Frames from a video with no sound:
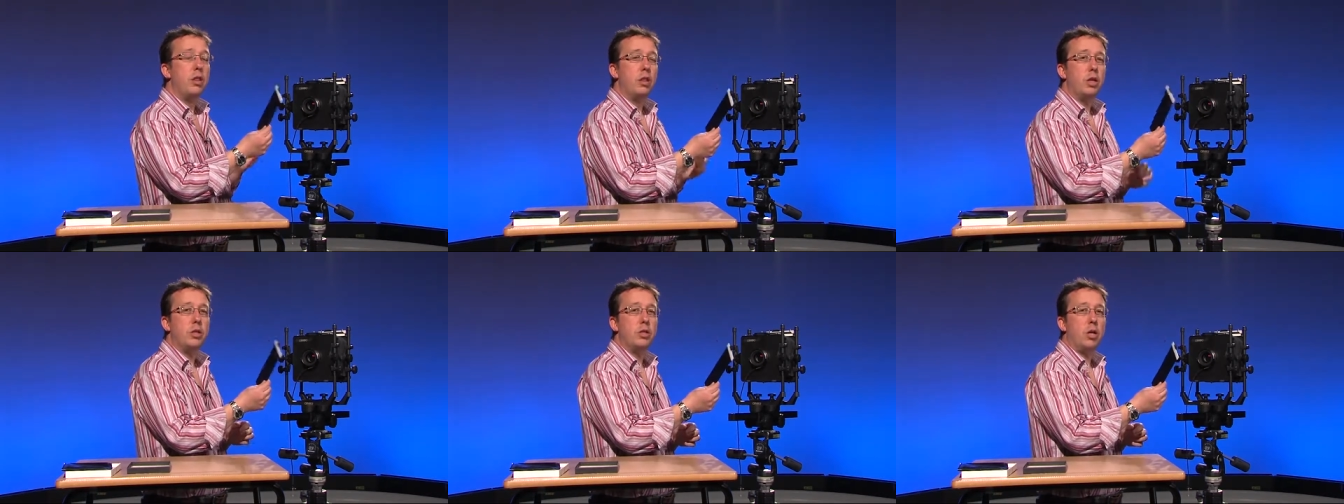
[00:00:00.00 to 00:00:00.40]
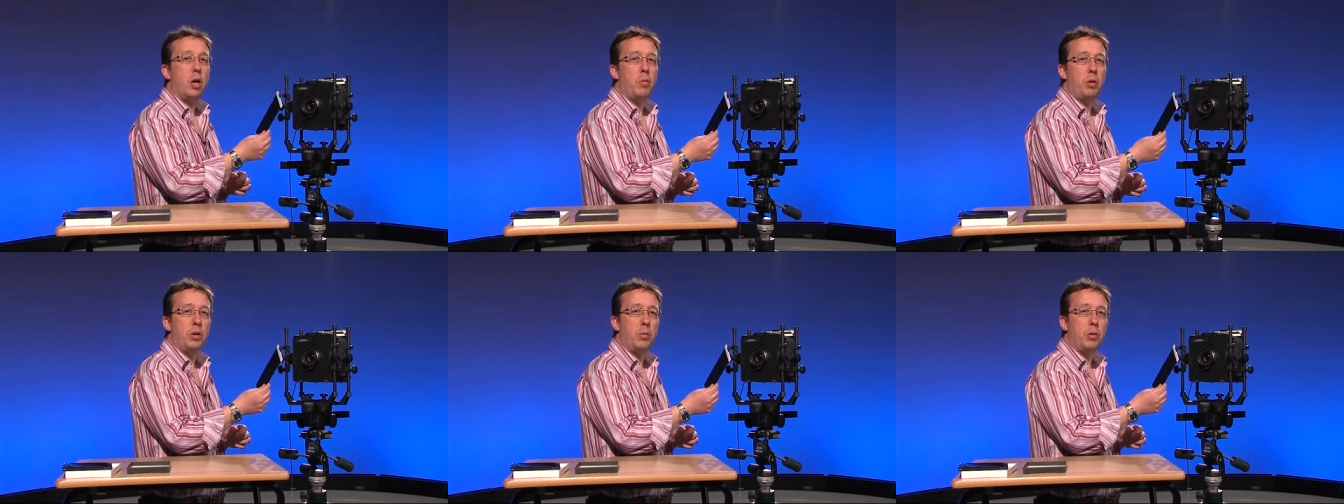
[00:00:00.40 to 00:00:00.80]
This
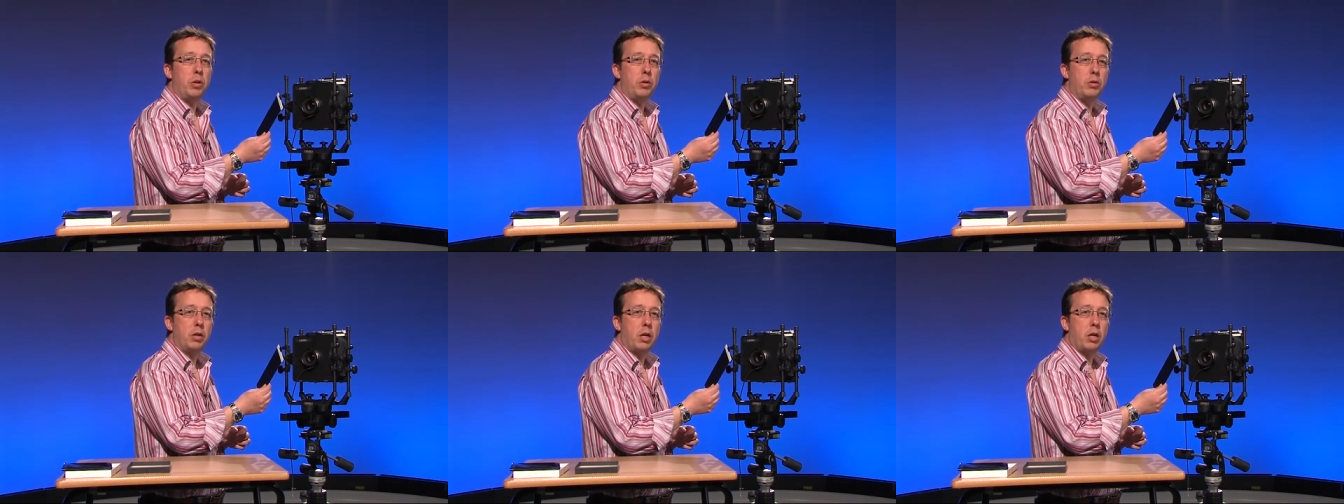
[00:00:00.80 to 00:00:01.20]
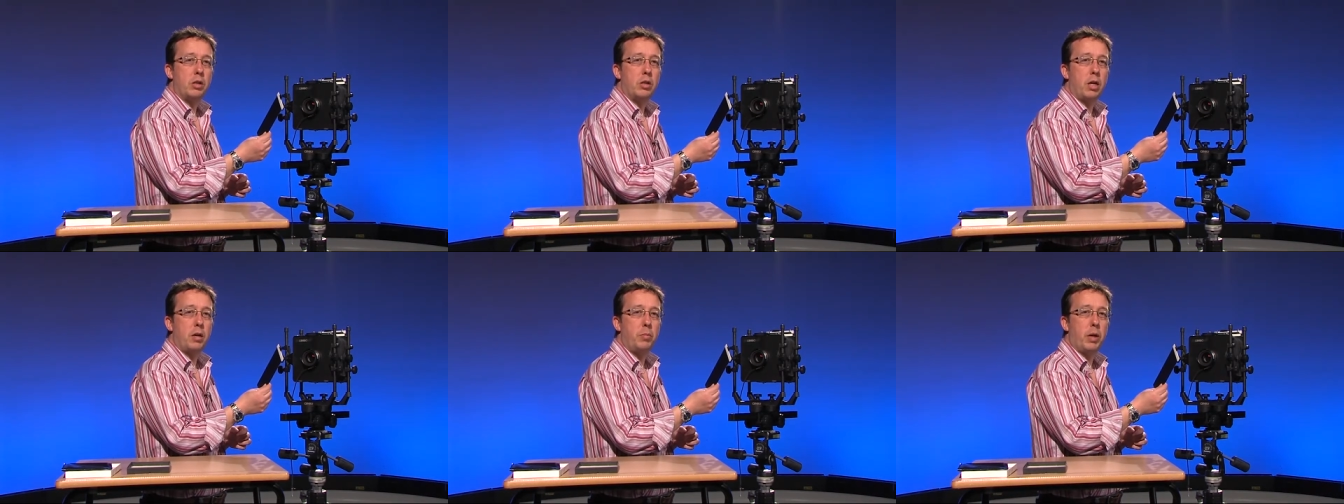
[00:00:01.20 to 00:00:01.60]
time when you put your
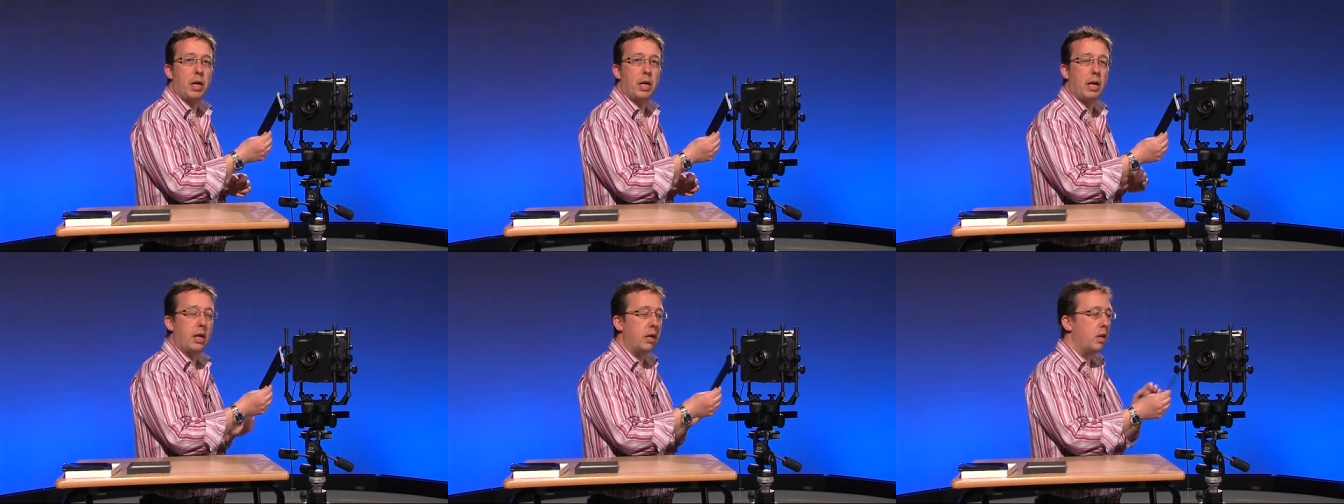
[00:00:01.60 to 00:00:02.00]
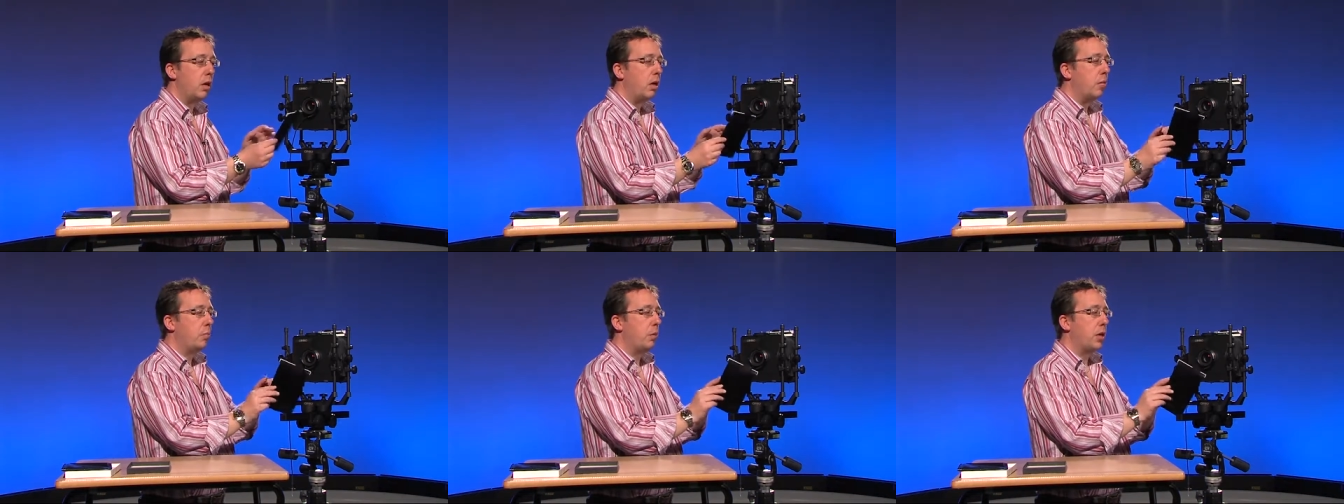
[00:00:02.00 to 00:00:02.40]
Darkslide back in,
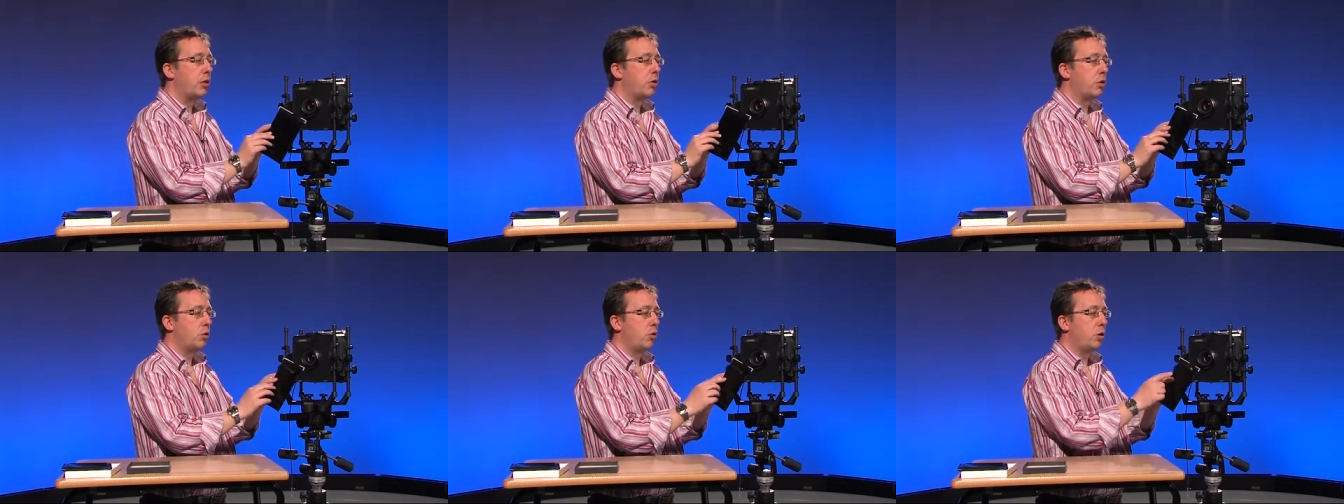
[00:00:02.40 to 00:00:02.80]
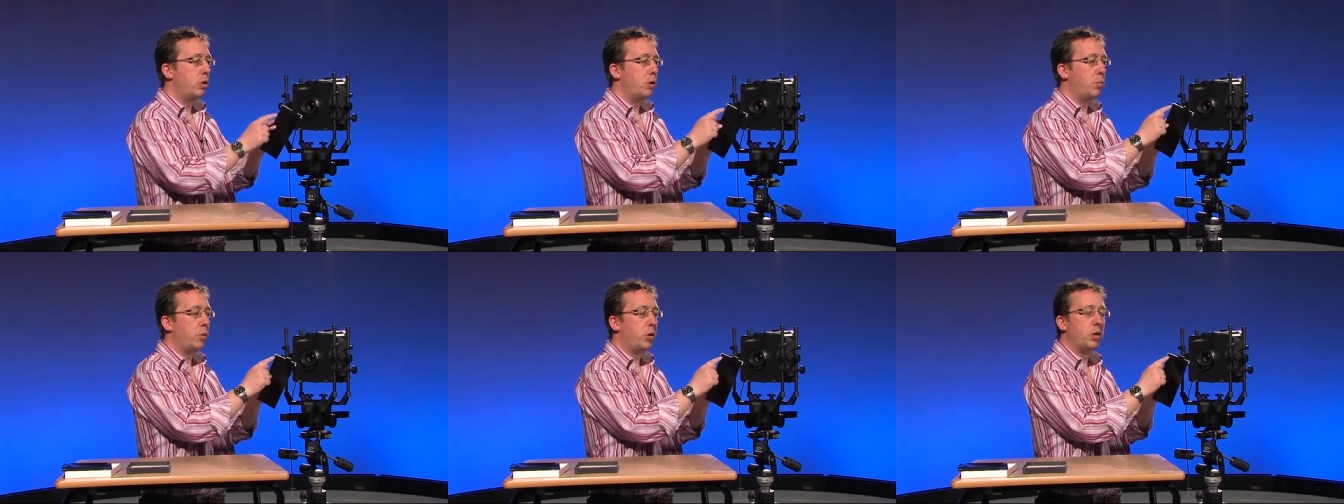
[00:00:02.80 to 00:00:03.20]
make sure
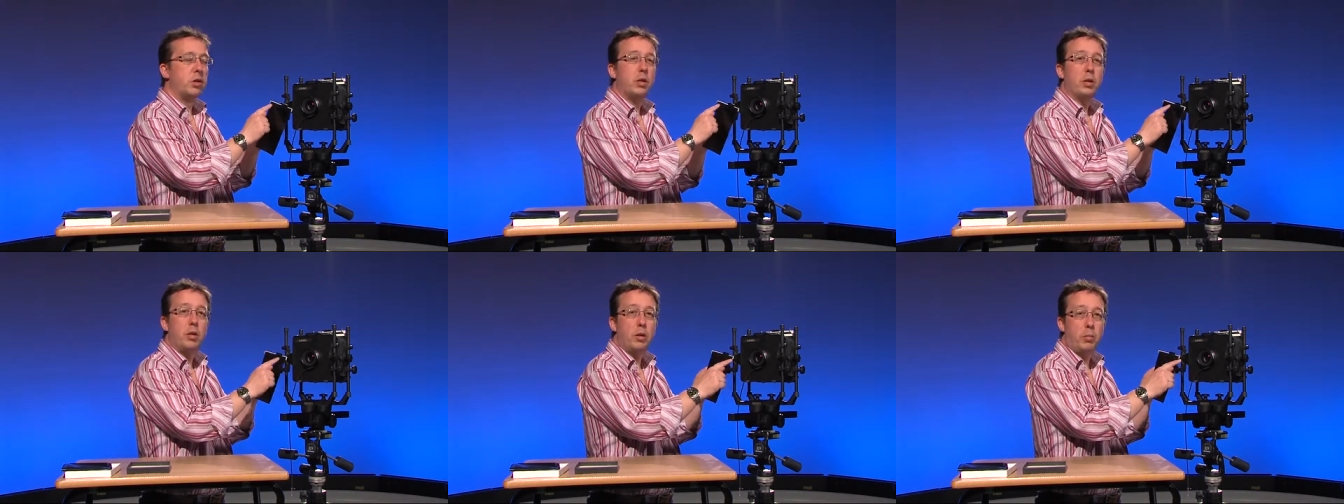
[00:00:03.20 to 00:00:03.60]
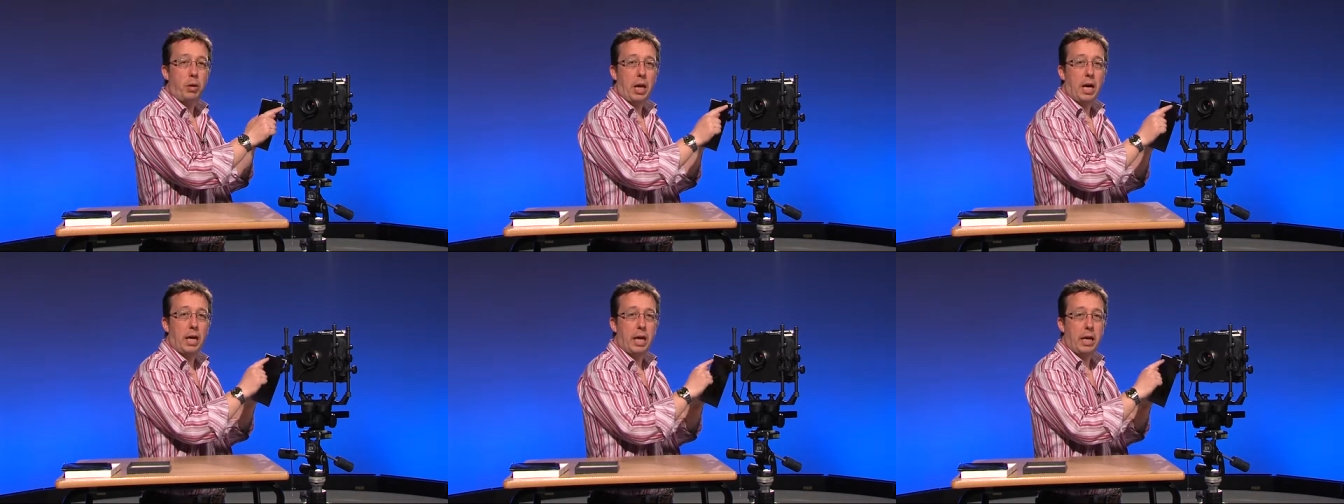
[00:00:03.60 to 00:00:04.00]
that you put the
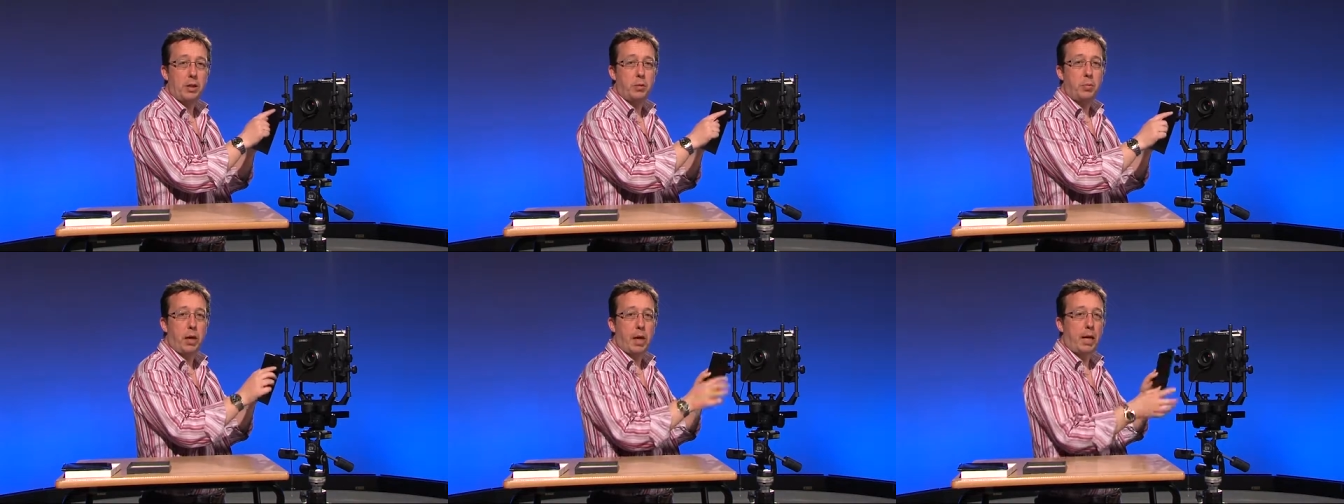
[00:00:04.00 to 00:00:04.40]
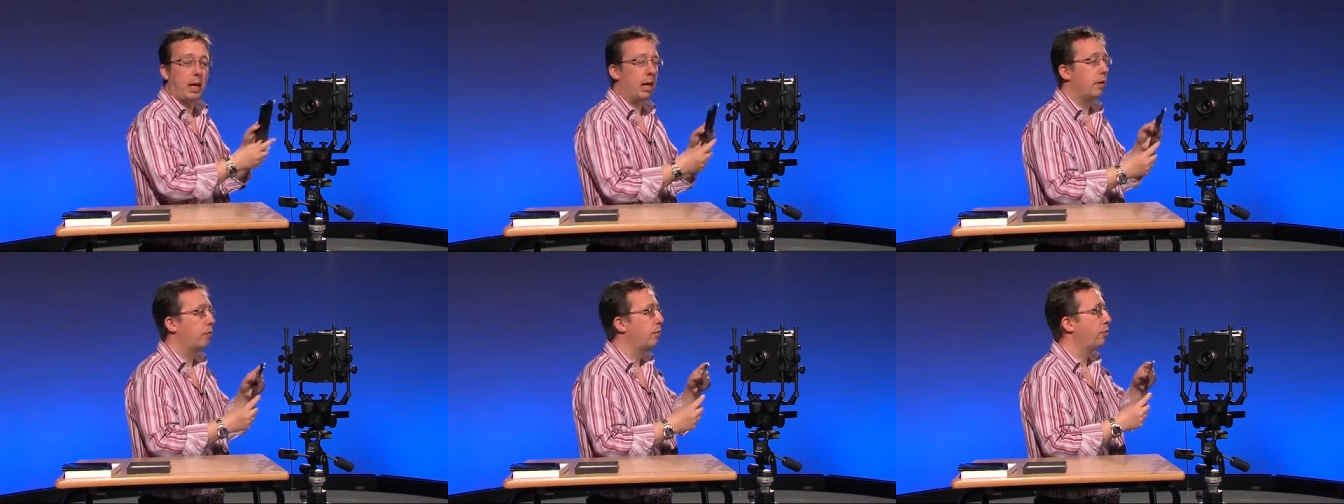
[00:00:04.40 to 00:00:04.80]
black edge
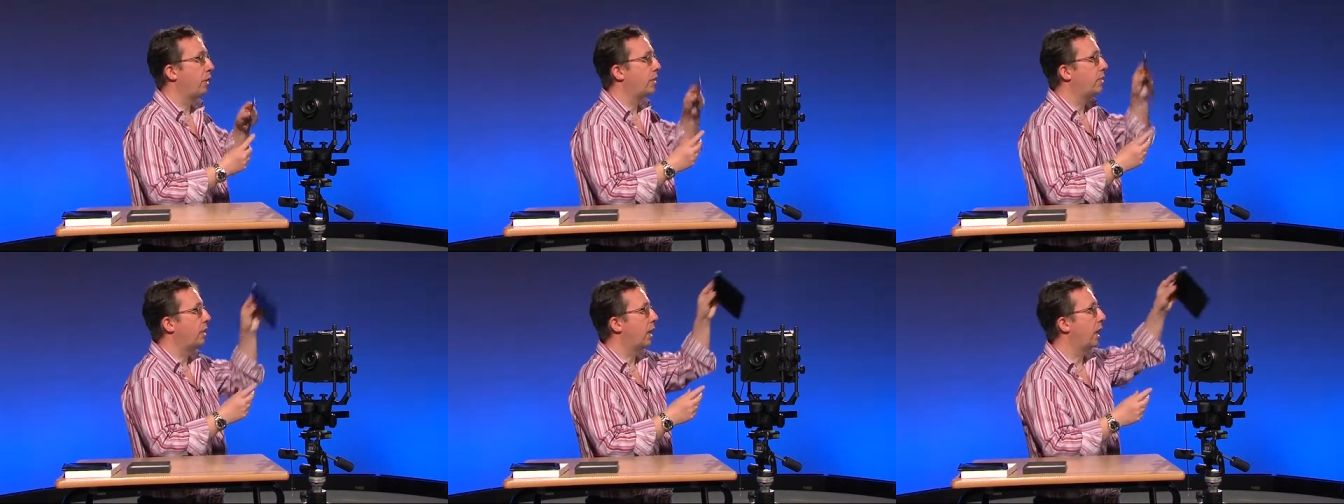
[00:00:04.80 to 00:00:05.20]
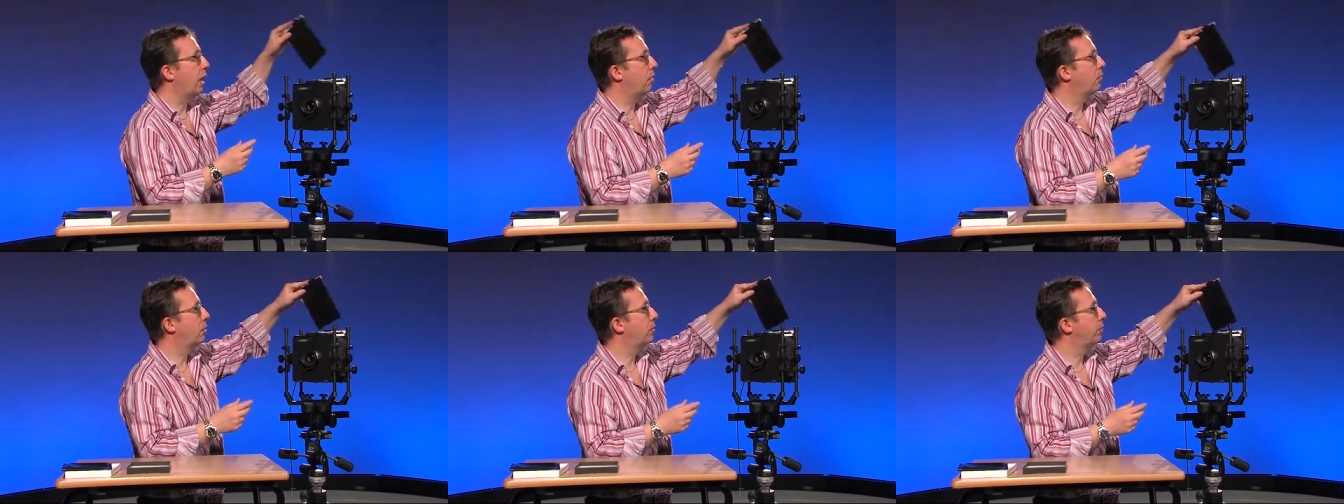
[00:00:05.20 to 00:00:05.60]
back in, facing
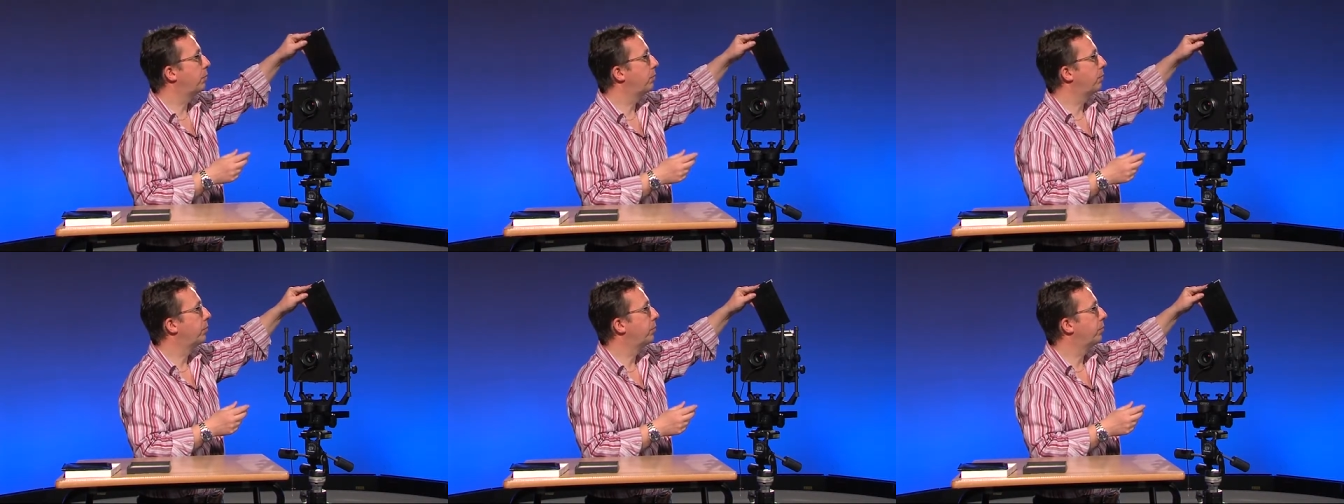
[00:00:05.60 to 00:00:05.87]
out.